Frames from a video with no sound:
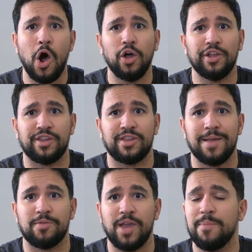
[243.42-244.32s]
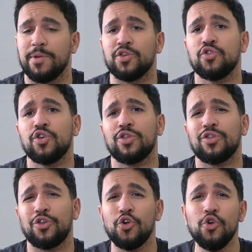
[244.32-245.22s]
all at the same time because there's just
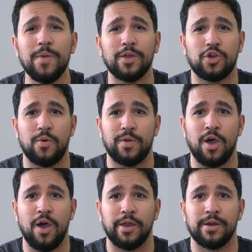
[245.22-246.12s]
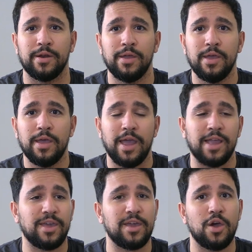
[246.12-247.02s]
too much going on.
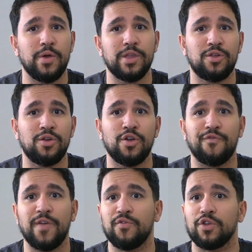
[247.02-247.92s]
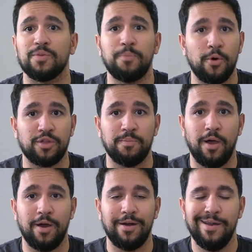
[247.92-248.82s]
It's like going to your favorite sports
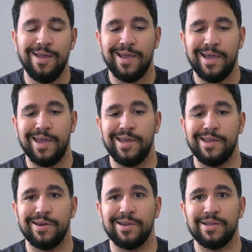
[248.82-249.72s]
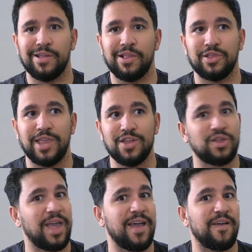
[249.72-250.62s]
bar and they
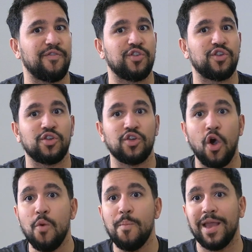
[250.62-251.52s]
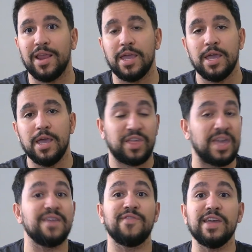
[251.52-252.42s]
just have so many
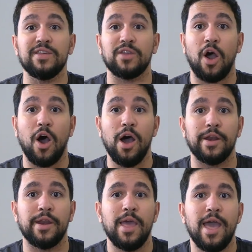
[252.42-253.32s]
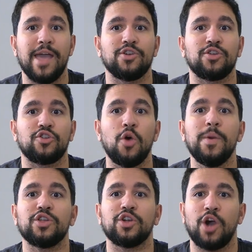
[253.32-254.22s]
TVs on and just so
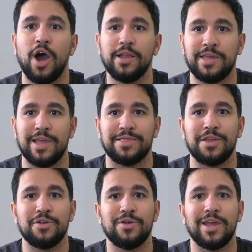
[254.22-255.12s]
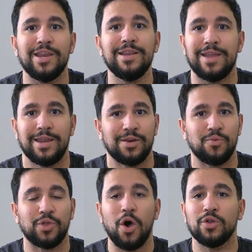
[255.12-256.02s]
much content that you're inundated
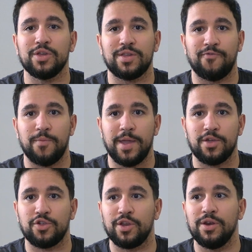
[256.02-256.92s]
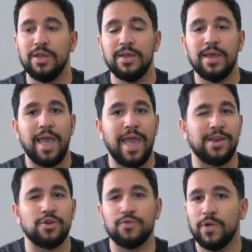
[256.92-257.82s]
with all this information
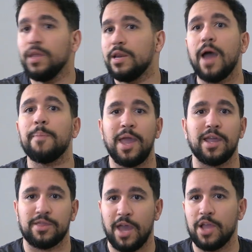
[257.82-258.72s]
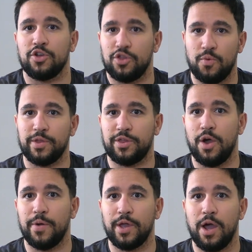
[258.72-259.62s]
and you're really not paying attention to what's
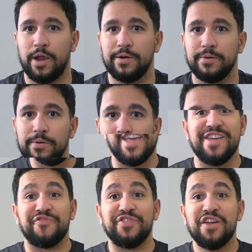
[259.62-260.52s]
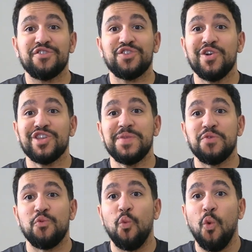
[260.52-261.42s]
going on. If there's going to be
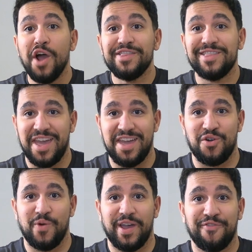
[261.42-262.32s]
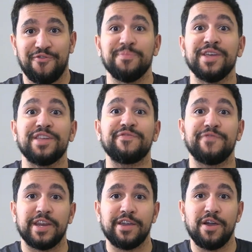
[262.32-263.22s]
one takeaway from this
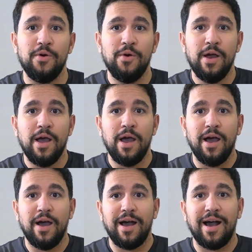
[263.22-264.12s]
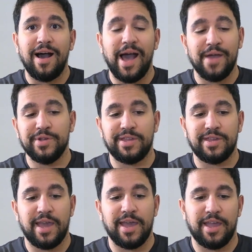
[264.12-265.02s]
video, I would
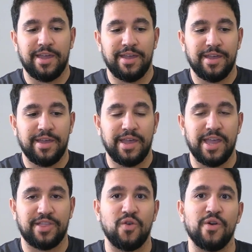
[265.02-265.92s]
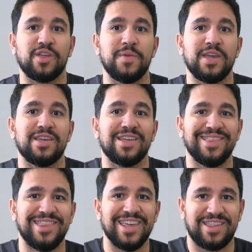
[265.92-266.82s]
say it's going to be
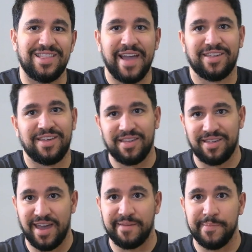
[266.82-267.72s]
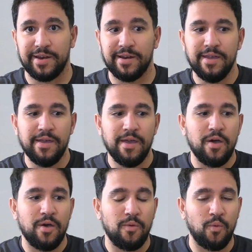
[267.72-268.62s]
this next segment
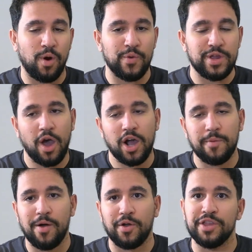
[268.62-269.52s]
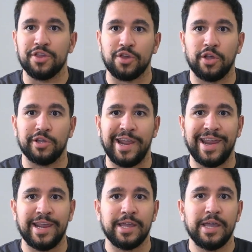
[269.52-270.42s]
where we talk about
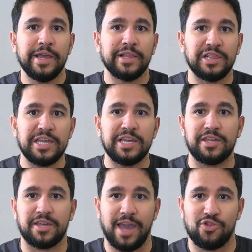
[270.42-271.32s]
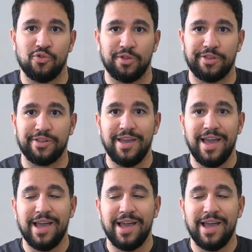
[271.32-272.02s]
consolidating league schedules.